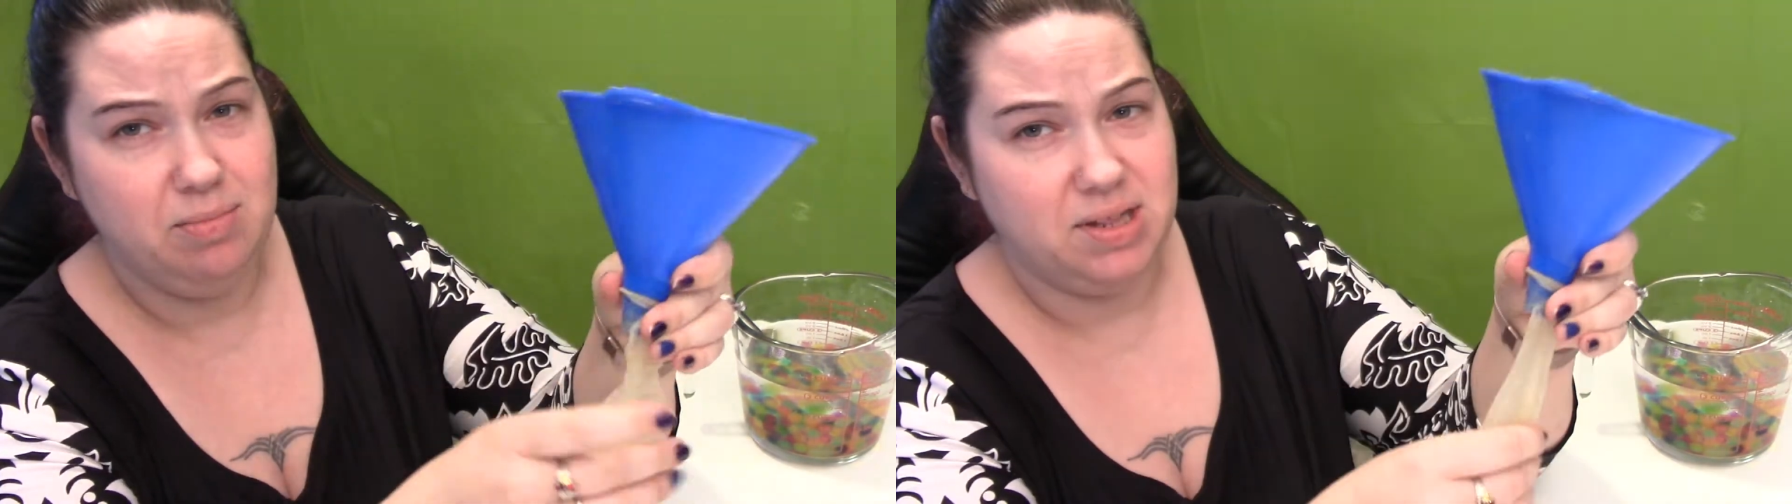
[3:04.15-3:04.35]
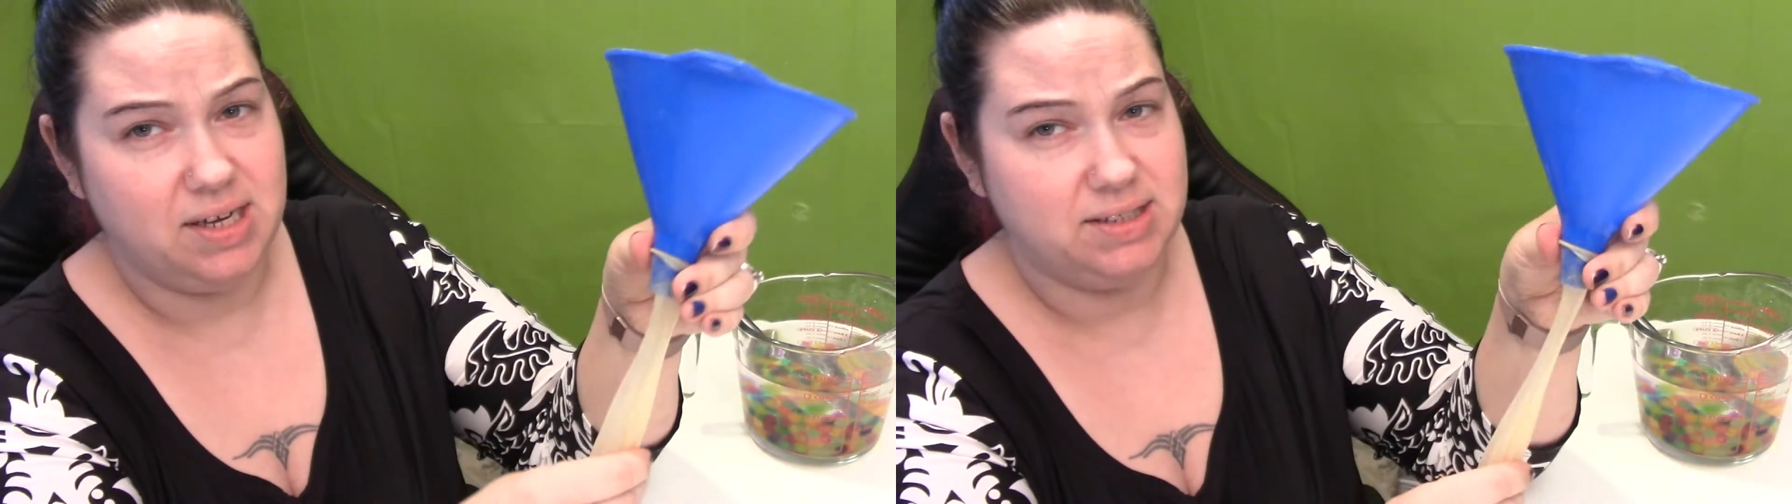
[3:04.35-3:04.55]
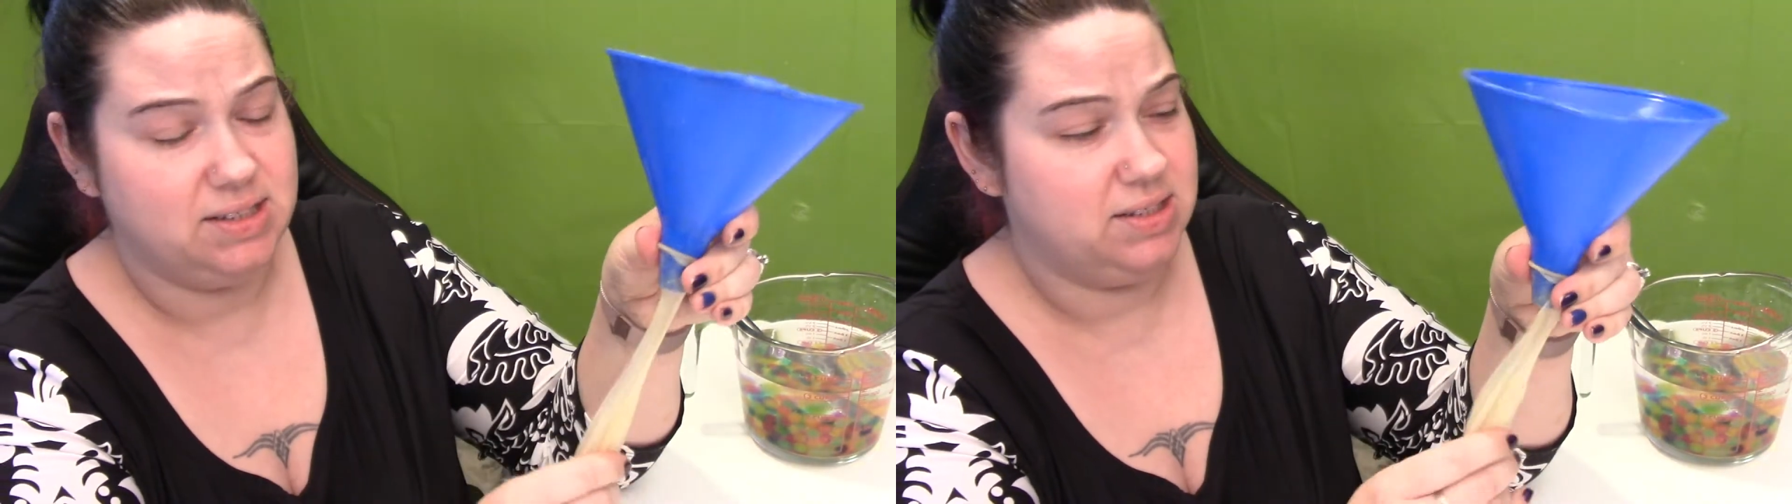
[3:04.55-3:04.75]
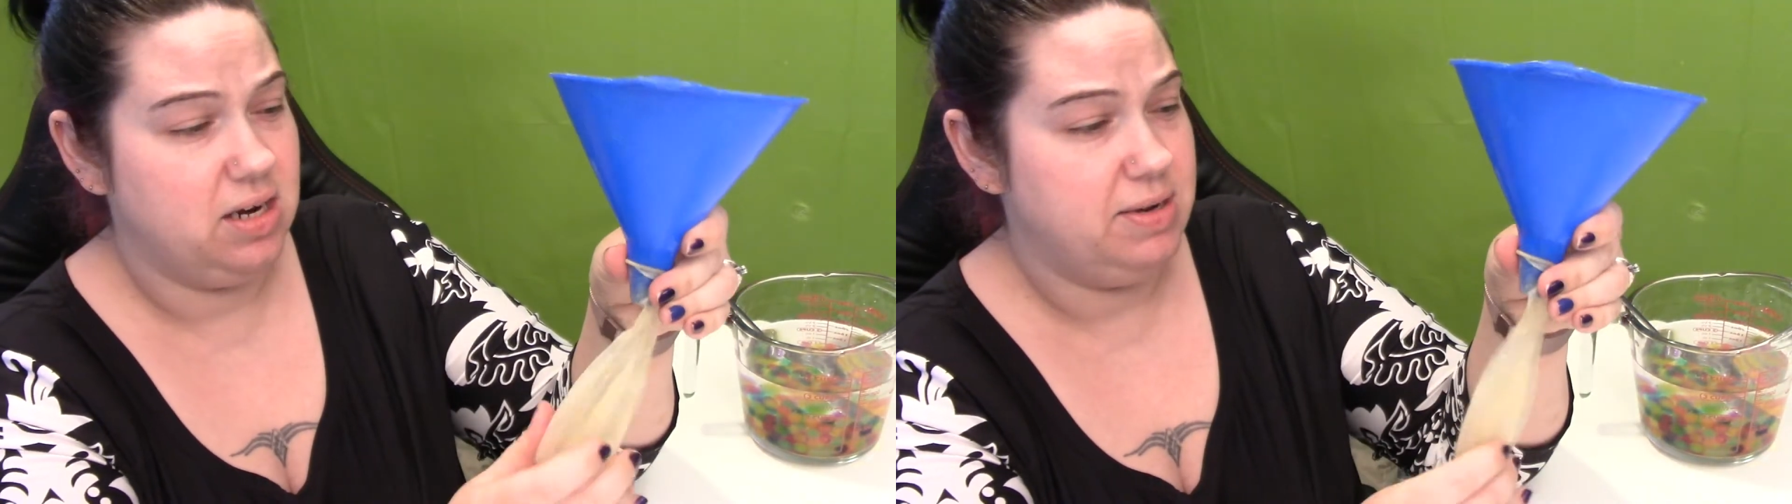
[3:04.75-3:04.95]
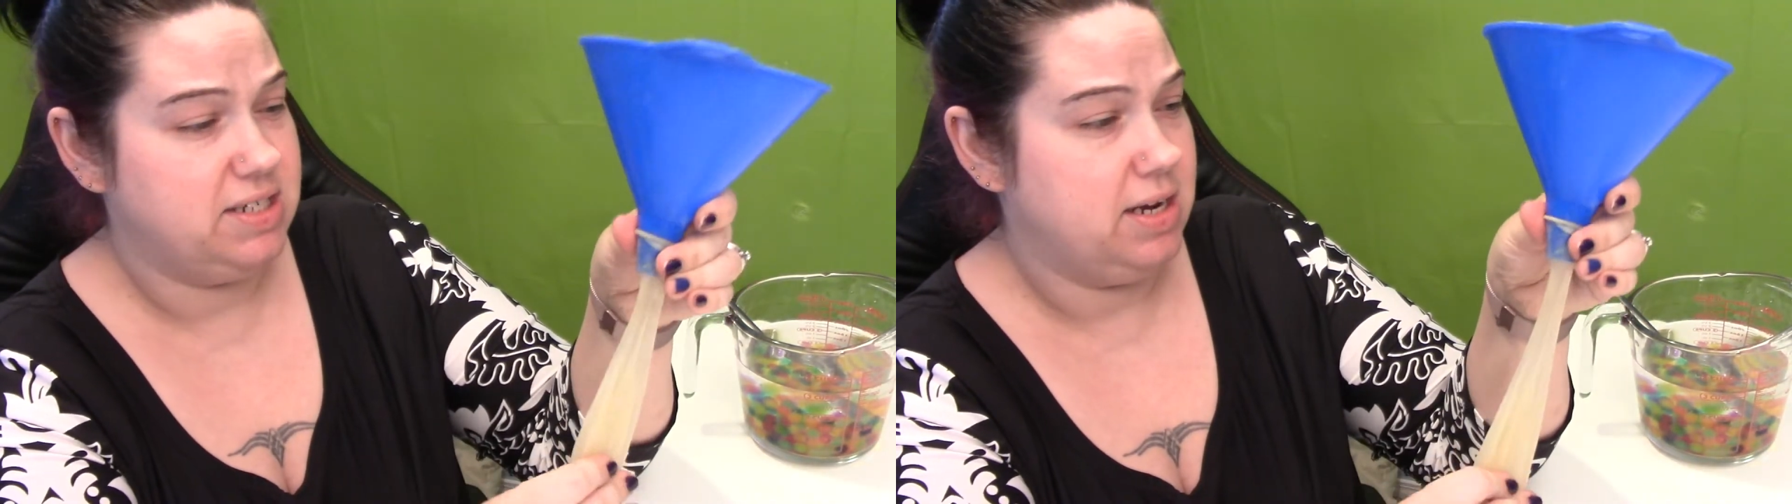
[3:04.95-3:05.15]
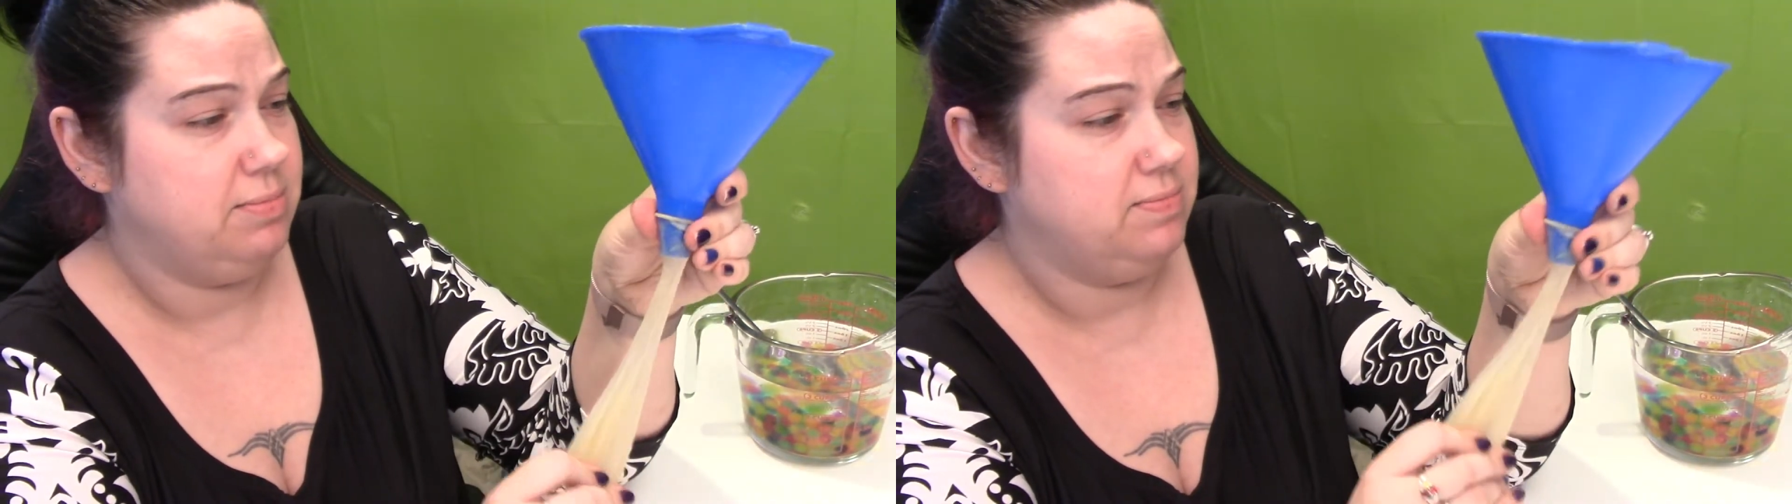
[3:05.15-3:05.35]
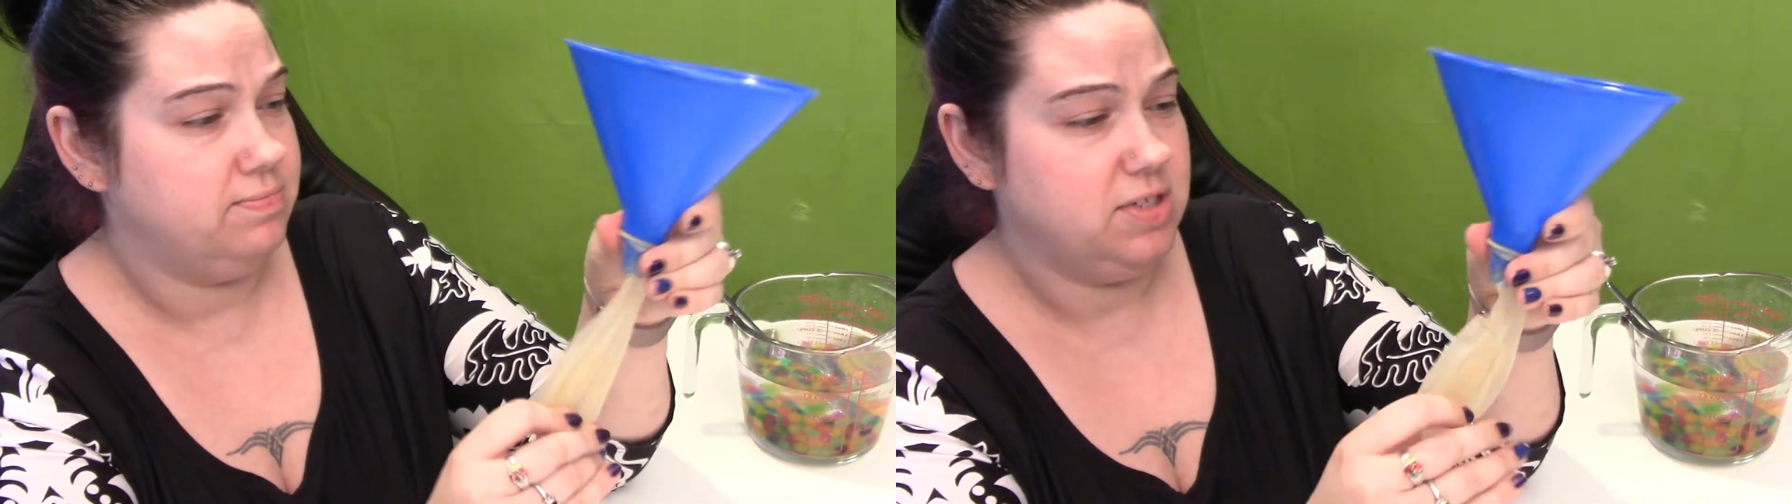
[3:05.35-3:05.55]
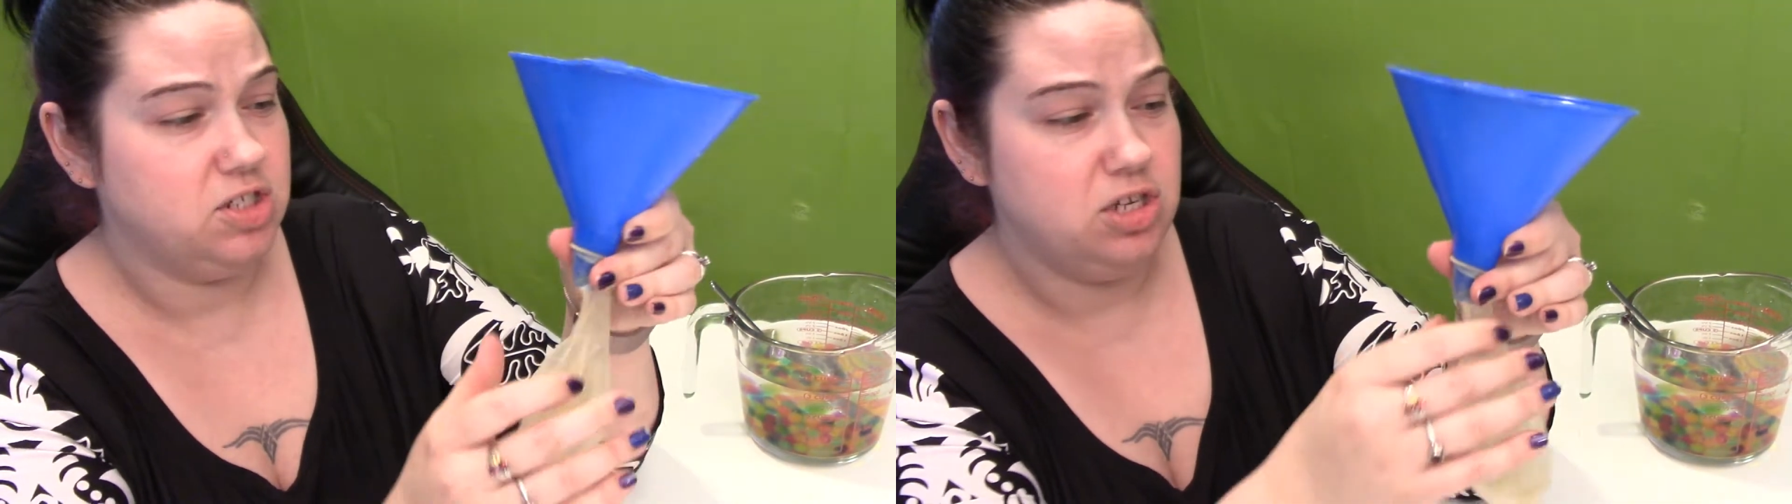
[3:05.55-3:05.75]
but that's going to be time
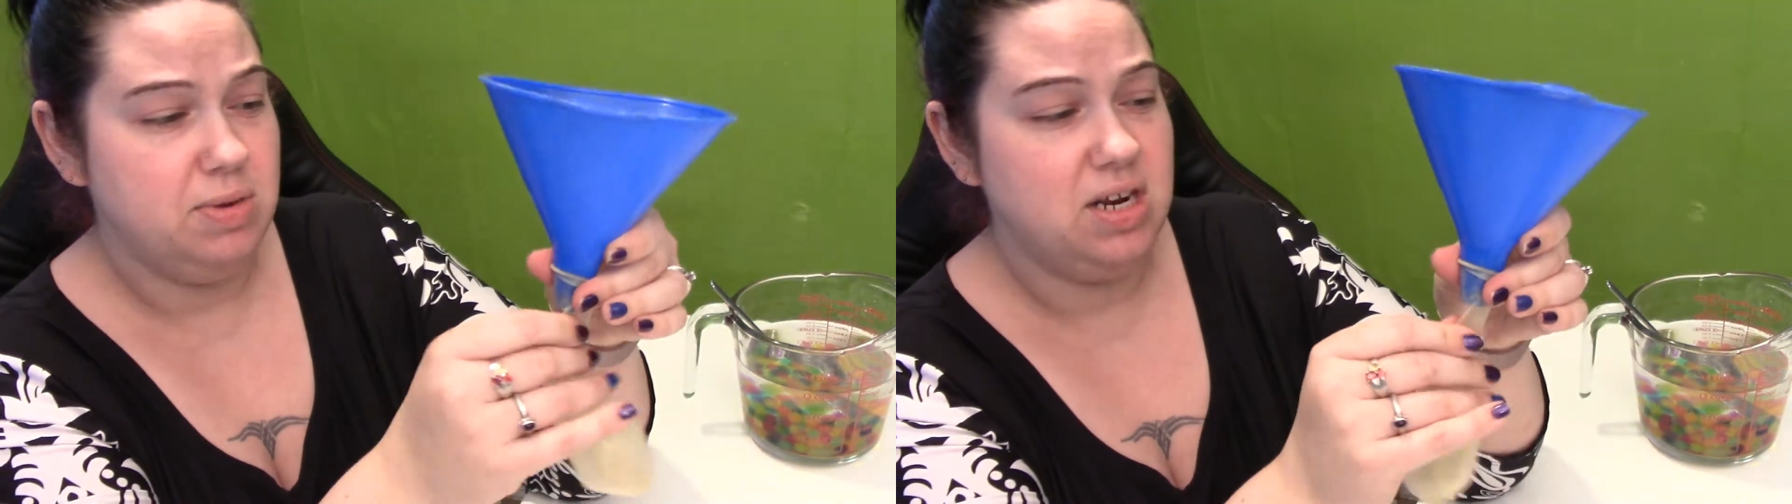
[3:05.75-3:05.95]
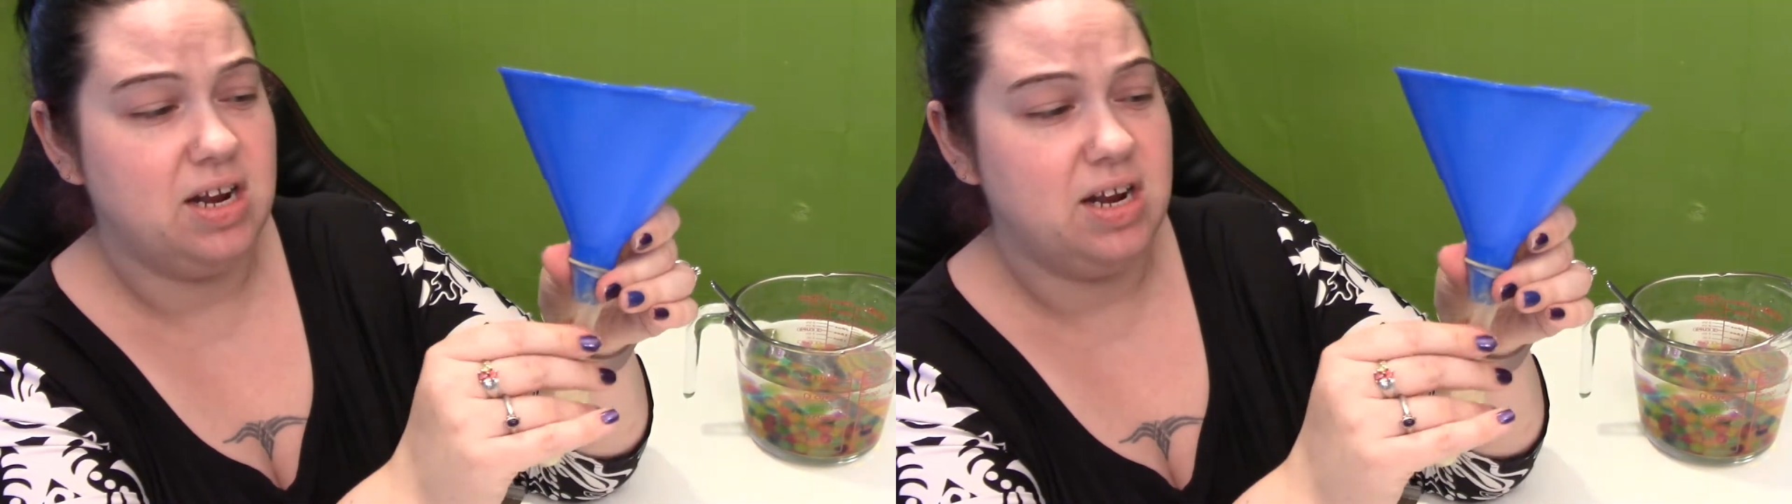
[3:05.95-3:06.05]
consuming.